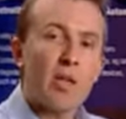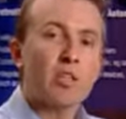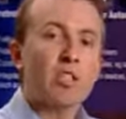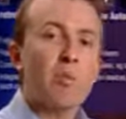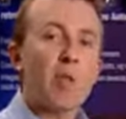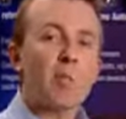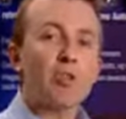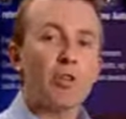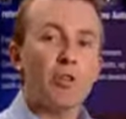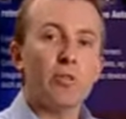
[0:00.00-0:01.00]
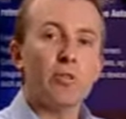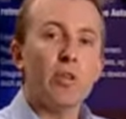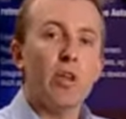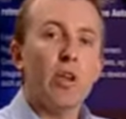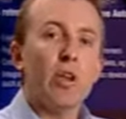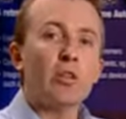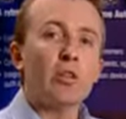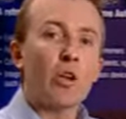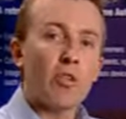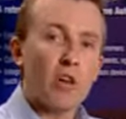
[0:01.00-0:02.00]
Step number 2.
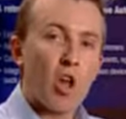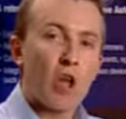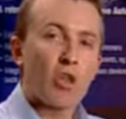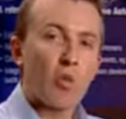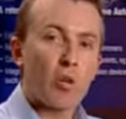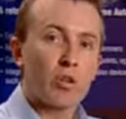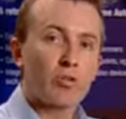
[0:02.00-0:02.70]
Turn on the light you want to